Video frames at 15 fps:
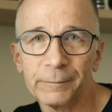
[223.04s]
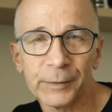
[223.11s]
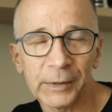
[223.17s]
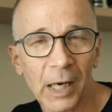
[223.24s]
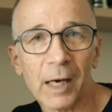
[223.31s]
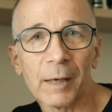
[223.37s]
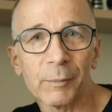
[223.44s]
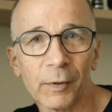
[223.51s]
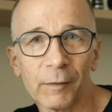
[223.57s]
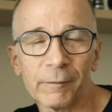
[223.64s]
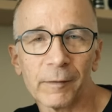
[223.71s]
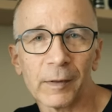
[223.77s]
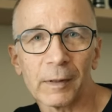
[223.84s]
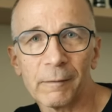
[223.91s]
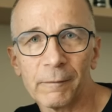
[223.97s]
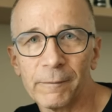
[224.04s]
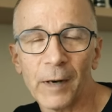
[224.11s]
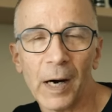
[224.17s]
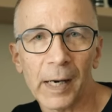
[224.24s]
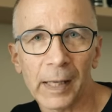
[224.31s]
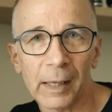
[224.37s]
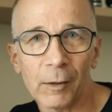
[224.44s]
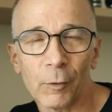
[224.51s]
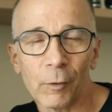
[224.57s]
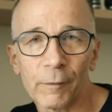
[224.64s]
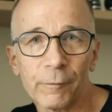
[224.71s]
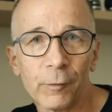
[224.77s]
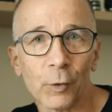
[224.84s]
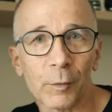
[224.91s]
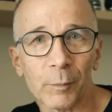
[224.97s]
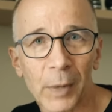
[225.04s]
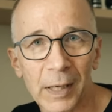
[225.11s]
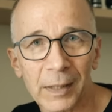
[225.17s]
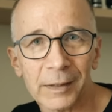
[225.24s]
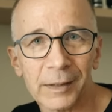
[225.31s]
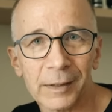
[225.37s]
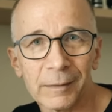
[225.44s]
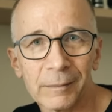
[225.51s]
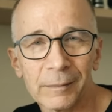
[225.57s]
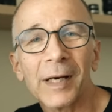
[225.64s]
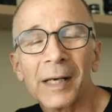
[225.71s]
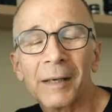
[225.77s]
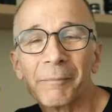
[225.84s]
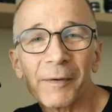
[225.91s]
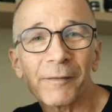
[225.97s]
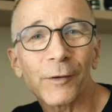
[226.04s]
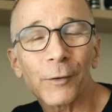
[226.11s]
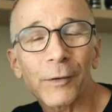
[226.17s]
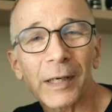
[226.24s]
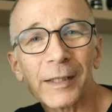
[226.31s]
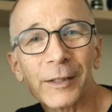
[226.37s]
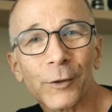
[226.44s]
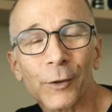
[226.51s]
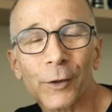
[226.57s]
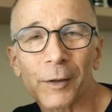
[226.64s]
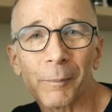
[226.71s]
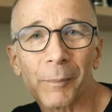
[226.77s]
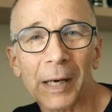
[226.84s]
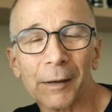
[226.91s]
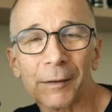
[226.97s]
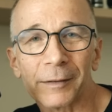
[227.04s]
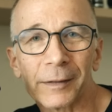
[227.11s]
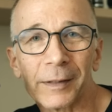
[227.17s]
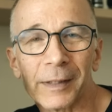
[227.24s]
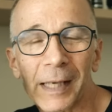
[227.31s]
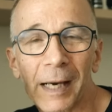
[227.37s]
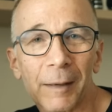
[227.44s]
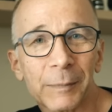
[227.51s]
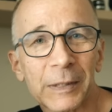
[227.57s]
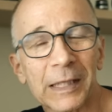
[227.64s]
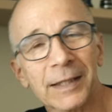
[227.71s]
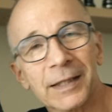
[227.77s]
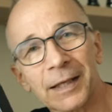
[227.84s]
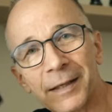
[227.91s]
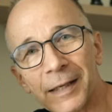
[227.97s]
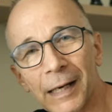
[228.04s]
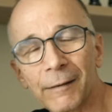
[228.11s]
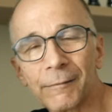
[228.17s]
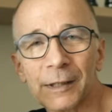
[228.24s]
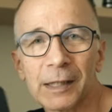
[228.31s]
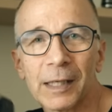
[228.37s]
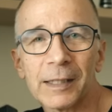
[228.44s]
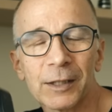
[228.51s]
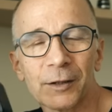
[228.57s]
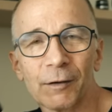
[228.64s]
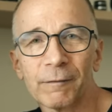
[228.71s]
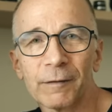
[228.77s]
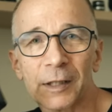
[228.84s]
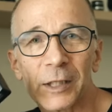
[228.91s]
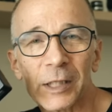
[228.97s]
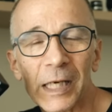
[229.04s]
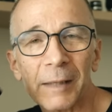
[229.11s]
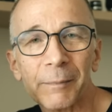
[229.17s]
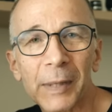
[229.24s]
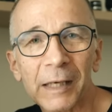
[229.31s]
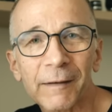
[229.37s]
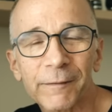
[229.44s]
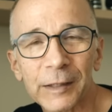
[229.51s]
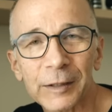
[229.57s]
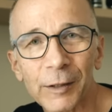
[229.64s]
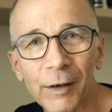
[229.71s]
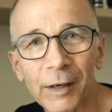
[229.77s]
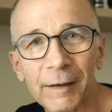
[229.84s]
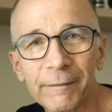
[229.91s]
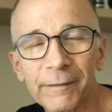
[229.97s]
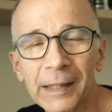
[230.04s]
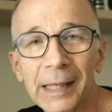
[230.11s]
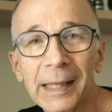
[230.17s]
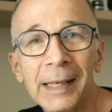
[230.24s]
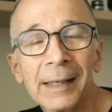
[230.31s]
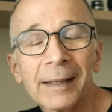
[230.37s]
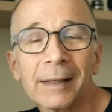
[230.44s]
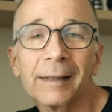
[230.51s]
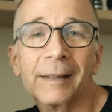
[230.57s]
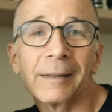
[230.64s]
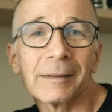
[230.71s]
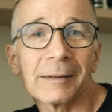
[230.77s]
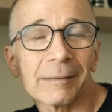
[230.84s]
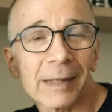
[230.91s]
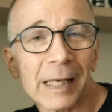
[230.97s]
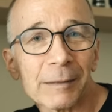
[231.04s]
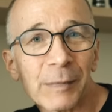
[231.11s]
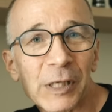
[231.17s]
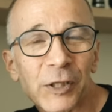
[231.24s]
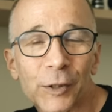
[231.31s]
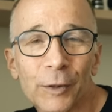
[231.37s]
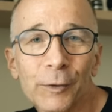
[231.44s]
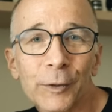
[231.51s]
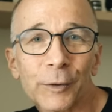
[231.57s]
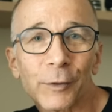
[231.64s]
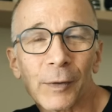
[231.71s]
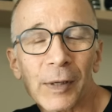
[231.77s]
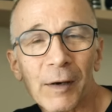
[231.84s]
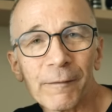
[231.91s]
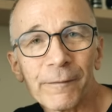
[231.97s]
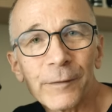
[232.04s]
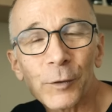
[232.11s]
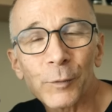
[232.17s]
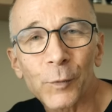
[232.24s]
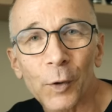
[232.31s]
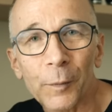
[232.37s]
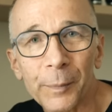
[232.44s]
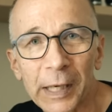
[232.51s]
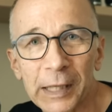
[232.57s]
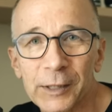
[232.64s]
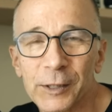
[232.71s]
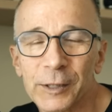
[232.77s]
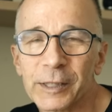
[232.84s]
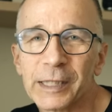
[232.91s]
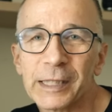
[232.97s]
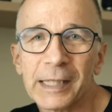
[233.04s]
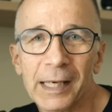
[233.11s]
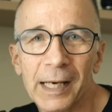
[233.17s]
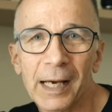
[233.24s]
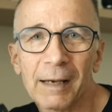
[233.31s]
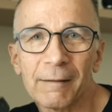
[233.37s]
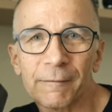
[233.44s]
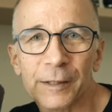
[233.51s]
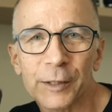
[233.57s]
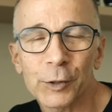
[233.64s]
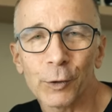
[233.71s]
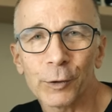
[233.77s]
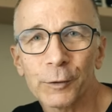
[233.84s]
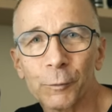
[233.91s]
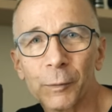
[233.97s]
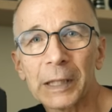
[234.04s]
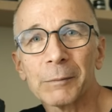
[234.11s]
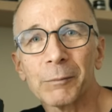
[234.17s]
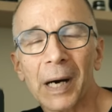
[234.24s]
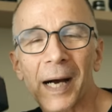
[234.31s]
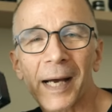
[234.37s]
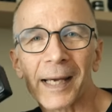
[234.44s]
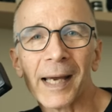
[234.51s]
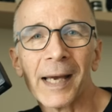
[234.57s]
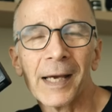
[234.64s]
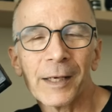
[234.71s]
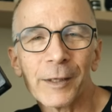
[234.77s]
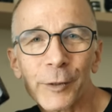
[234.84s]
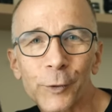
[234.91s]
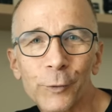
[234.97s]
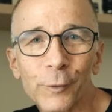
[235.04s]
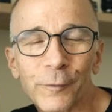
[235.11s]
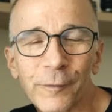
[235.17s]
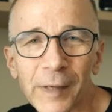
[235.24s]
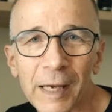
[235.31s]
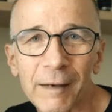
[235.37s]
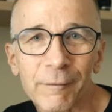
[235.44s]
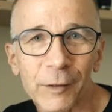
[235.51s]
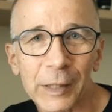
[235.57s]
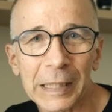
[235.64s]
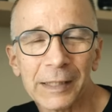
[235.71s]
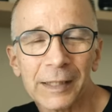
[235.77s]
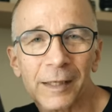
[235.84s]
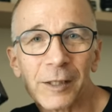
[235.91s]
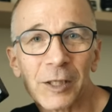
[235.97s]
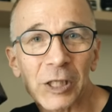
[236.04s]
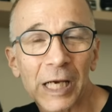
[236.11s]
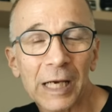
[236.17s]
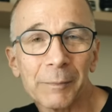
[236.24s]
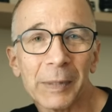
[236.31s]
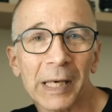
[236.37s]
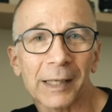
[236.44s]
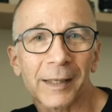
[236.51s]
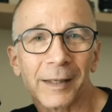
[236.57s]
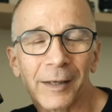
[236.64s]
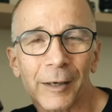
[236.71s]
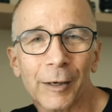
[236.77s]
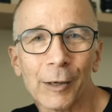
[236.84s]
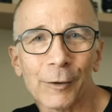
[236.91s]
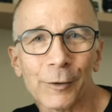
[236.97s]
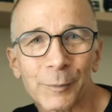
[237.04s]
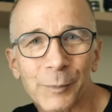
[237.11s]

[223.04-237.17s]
type of file or format. Before I talk about the upsides and downsides of JPEG photography, let me show you a few more pictures that I have shot with my new favorite JPEG color